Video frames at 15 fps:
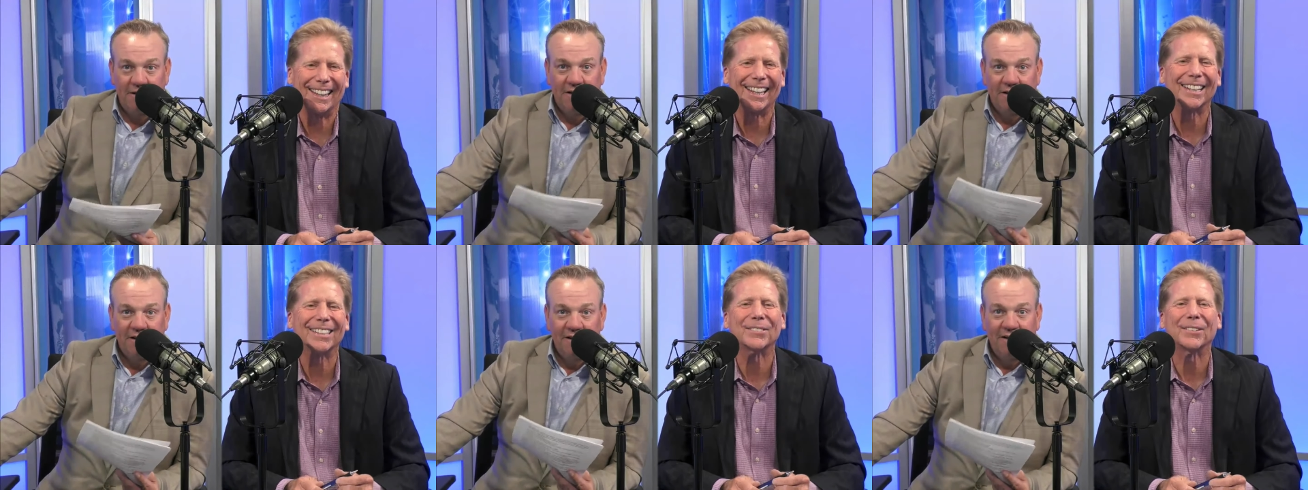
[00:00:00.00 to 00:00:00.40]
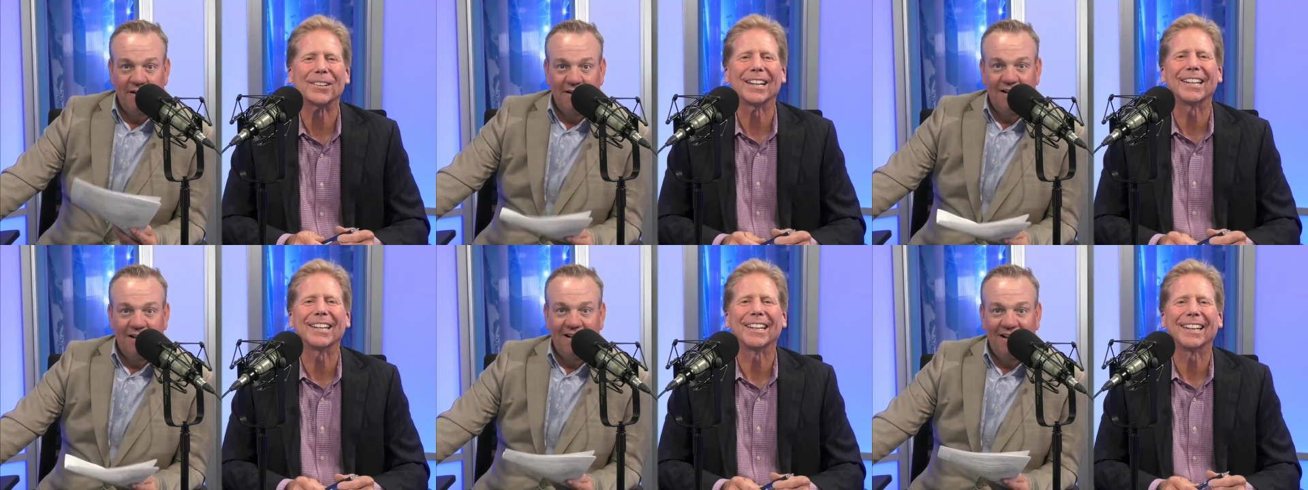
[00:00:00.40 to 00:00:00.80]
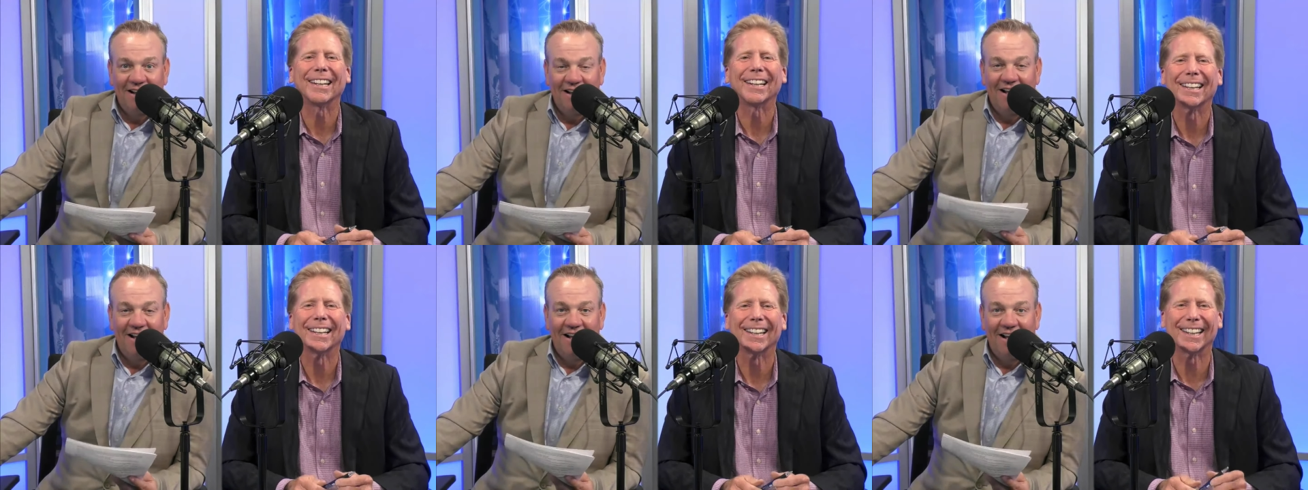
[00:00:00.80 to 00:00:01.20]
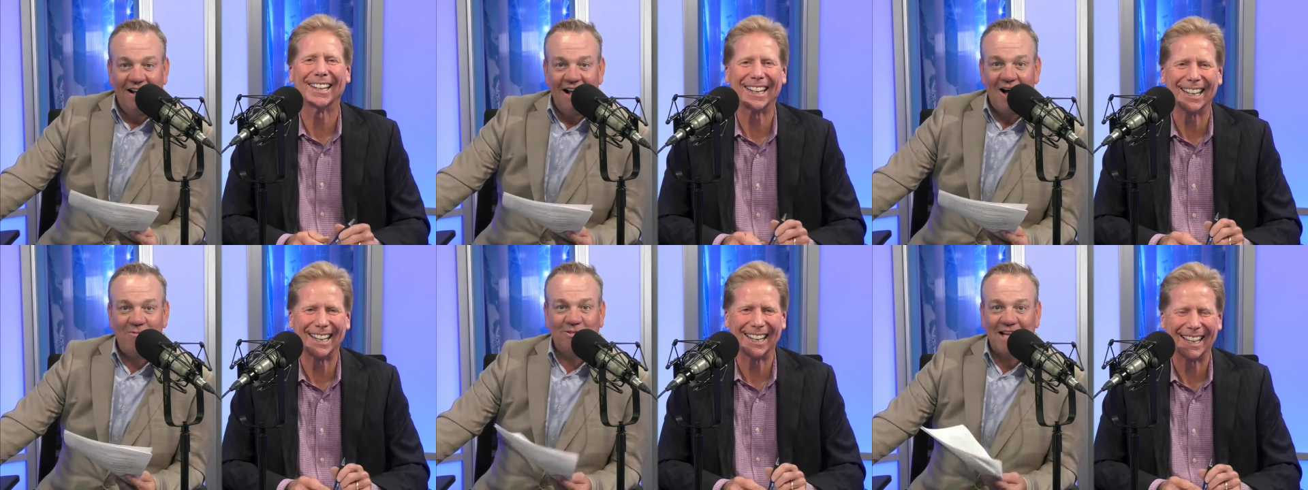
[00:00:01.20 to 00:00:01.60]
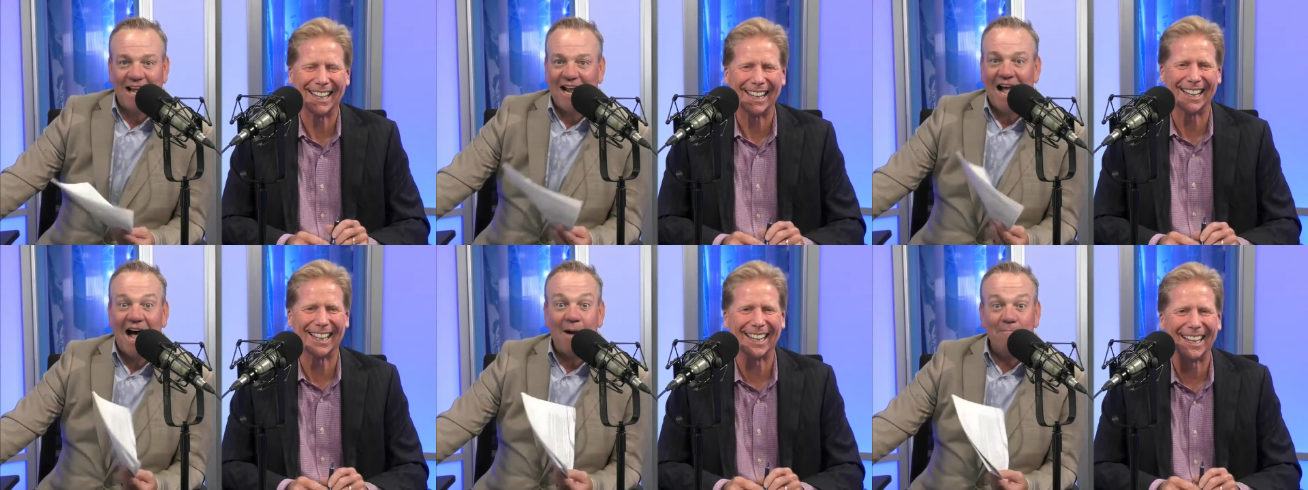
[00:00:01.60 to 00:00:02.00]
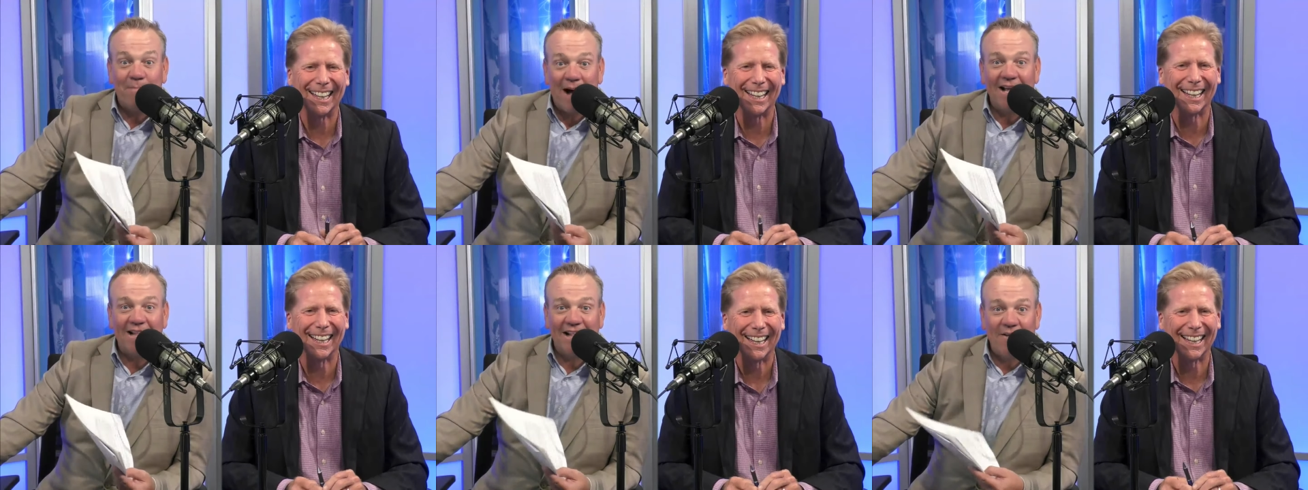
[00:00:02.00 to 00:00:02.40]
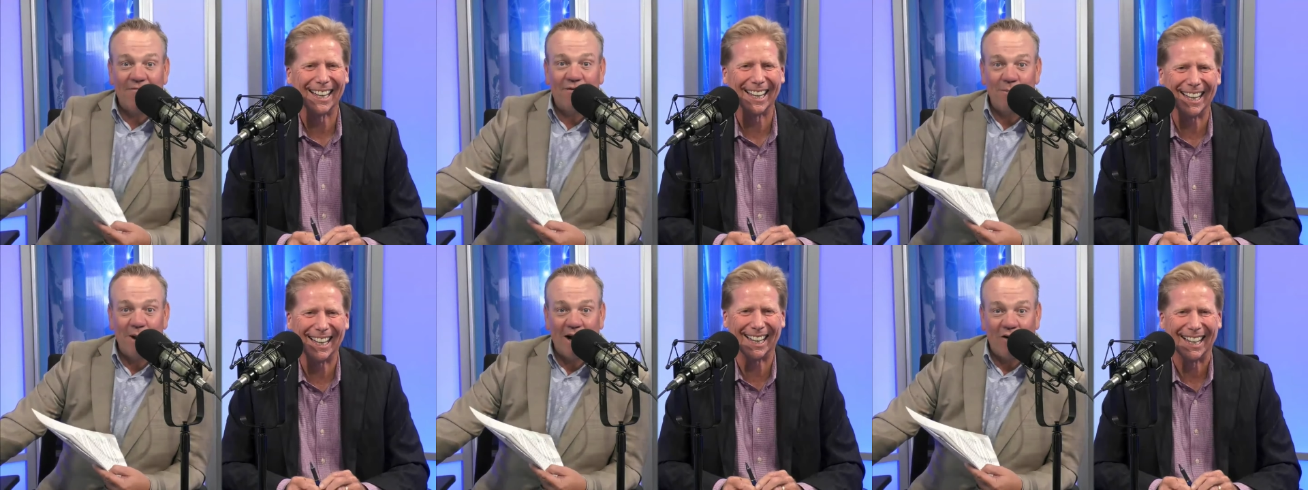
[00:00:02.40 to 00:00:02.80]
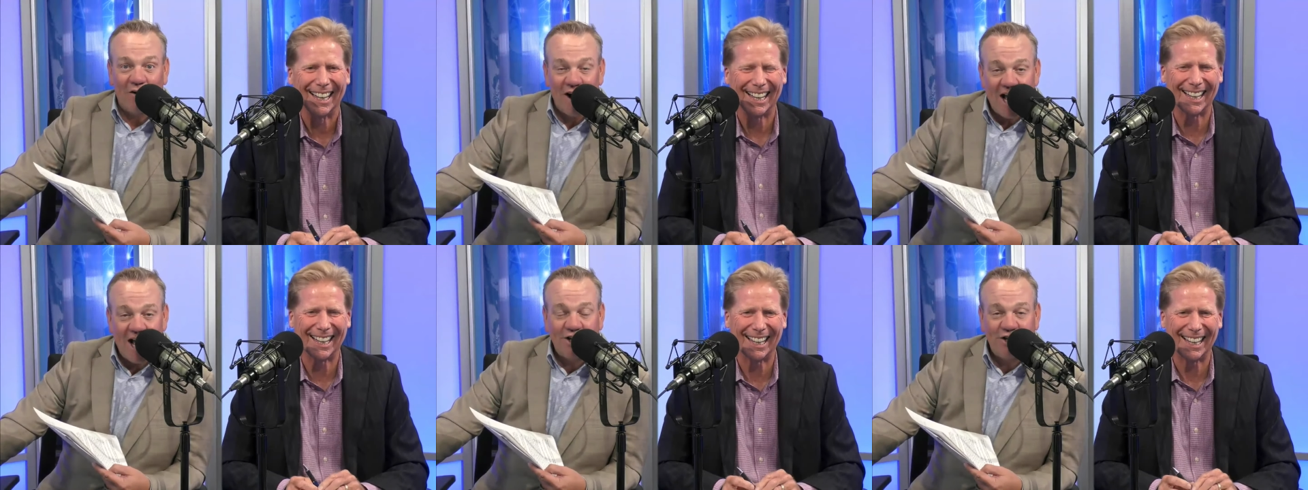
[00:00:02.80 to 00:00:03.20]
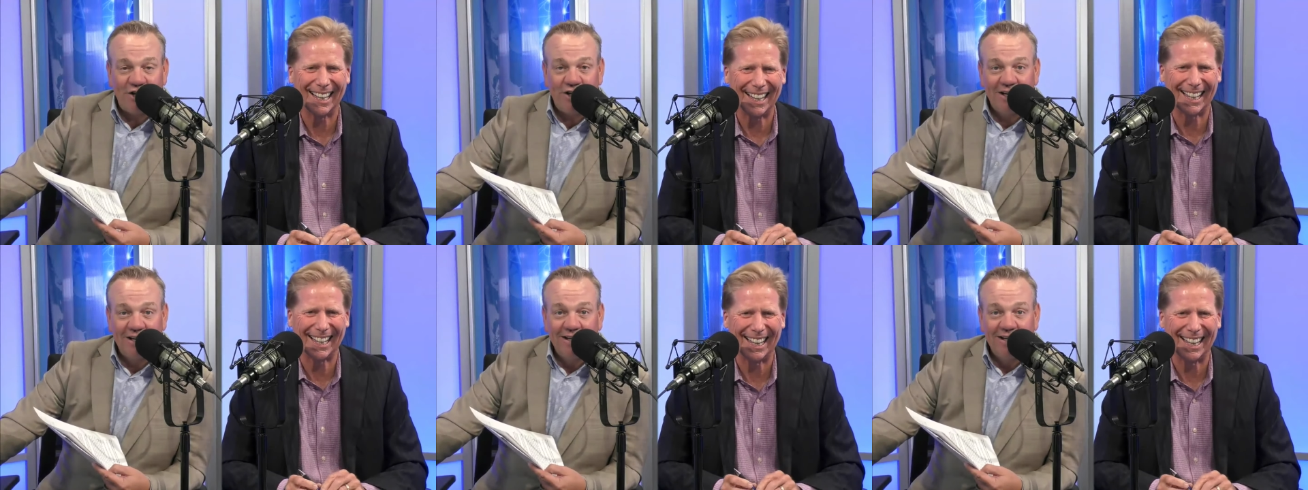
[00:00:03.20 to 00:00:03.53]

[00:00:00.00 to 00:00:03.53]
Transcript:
Speaker 1: That's what I need. I was like, I'm buying that for my garage,